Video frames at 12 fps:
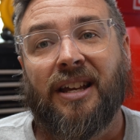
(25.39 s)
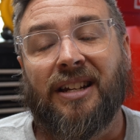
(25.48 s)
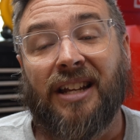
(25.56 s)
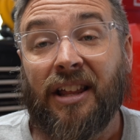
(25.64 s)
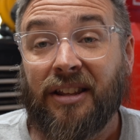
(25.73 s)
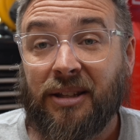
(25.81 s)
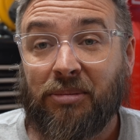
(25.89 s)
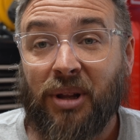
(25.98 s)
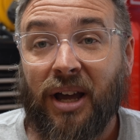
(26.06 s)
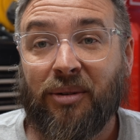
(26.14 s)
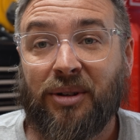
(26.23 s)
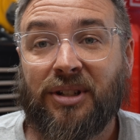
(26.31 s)
Now that the
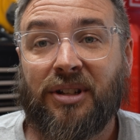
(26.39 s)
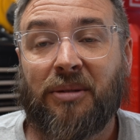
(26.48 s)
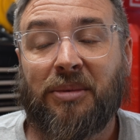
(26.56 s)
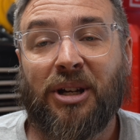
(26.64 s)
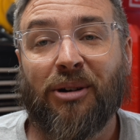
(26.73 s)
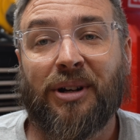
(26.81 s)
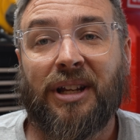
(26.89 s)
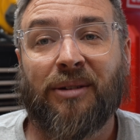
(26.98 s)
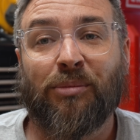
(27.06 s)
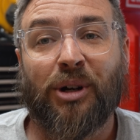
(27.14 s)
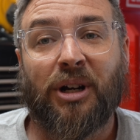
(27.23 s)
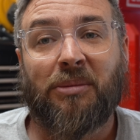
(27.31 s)
plywood's going to be going
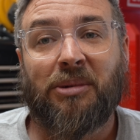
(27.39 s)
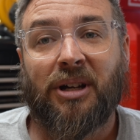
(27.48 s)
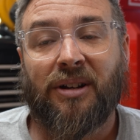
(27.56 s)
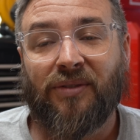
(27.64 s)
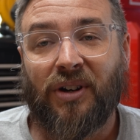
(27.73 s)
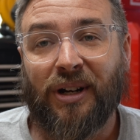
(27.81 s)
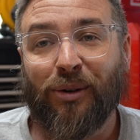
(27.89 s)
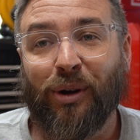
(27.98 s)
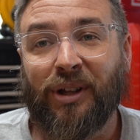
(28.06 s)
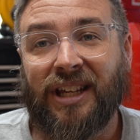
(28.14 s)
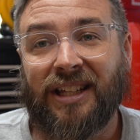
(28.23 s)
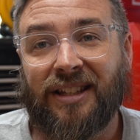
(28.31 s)
in, we're going to be able to very
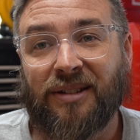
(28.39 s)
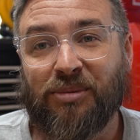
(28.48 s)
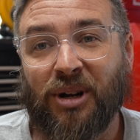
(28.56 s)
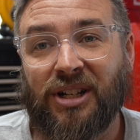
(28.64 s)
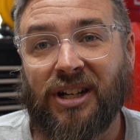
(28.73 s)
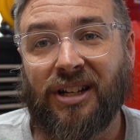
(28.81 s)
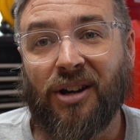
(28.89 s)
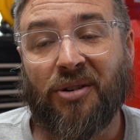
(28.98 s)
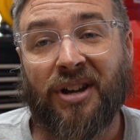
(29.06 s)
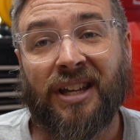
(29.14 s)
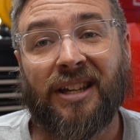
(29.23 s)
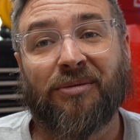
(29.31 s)
quickly get this project
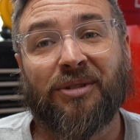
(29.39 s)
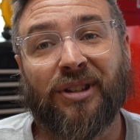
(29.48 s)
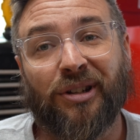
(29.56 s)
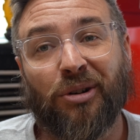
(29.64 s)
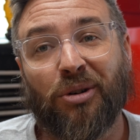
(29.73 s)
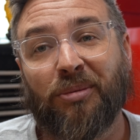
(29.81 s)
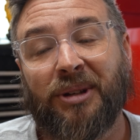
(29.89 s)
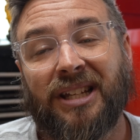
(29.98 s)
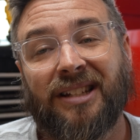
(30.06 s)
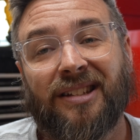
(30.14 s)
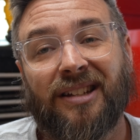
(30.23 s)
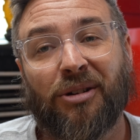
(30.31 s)
going, with the goal
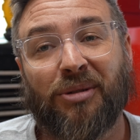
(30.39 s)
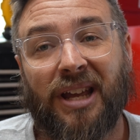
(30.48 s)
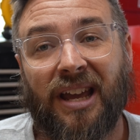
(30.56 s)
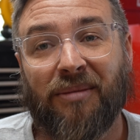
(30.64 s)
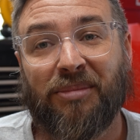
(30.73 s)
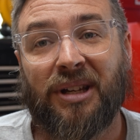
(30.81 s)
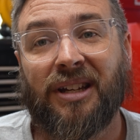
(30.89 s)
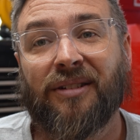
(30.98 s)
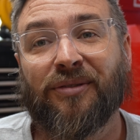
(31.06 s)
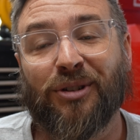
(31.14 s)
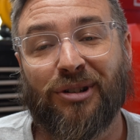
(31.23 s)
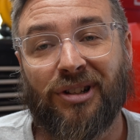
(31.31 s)
being to go camping
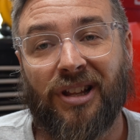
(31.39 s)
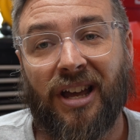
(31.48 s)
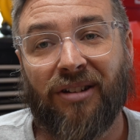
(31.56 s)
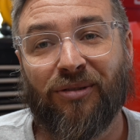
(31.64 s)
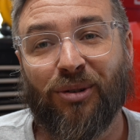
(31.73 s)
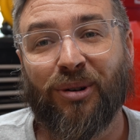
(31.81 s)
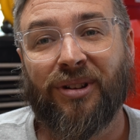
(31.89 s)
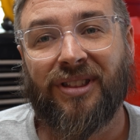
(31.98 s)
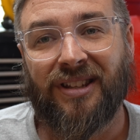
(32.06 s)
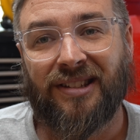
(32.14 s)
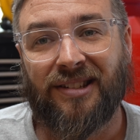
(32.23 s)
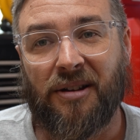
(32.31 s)
for July 4th
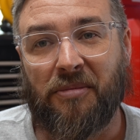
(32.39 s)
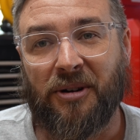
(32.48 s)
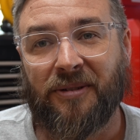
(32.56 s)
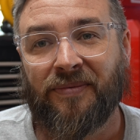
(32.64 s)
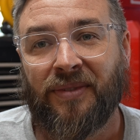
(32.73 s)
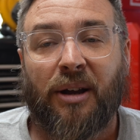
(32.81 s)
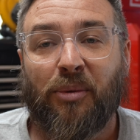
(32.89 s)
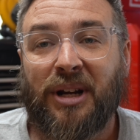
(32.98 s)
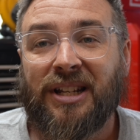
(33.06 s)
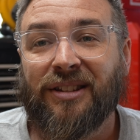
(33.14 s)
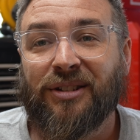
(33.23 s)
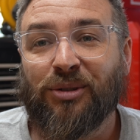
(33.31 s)
this summer. I
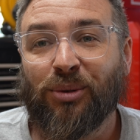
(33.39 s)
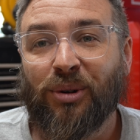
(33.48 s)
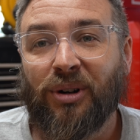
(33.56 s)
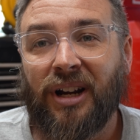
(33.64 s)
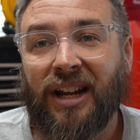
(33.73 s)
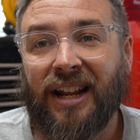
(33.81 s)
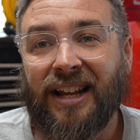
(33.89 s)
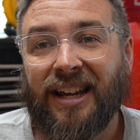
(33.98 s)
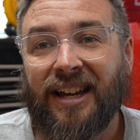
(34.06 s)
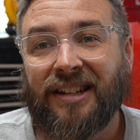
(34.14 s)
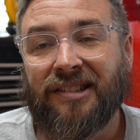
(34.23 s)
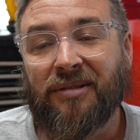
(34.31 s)
went to the store and I
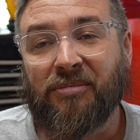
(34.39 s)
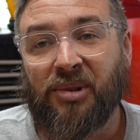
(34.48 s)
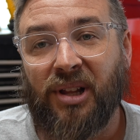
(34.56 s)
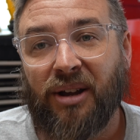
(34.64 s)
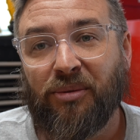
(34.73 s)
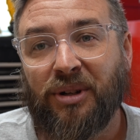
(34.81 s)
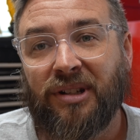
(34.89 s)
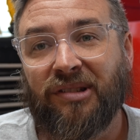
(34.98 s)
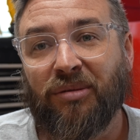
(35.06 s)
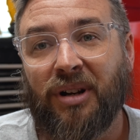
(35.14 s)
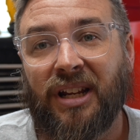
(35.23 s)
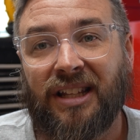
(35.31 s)
got some plywood,
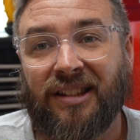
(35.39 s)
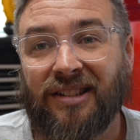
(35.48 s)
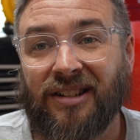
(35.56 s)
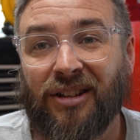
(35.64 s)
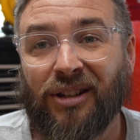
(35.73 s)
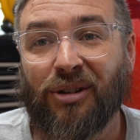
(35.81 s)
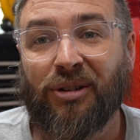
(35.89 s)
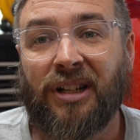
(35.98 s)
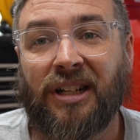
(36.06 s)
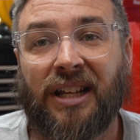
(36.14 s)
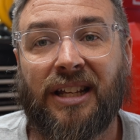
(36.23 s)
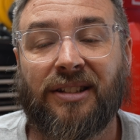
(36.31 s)
so we're going to get this
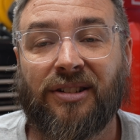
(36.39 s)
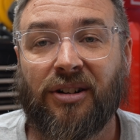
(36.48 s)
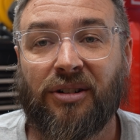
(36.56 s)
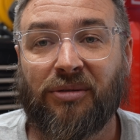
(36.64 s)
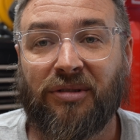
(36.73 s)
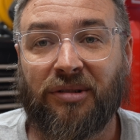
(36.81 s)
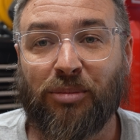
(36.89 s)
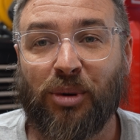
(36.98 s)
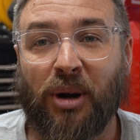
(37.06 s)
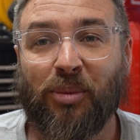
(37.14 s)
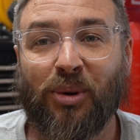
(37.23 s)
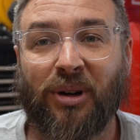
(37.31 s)
unloaded and start doing some
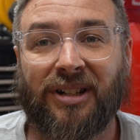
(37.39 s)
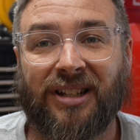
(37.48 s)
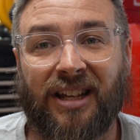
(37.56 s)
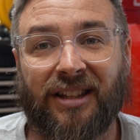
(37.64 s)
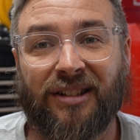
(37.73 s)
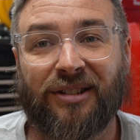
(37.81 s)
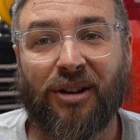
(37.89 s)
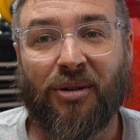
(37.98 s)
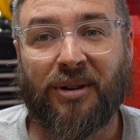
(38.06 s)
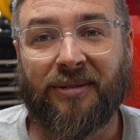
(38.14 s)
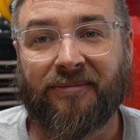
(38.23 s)
prep work to get this going.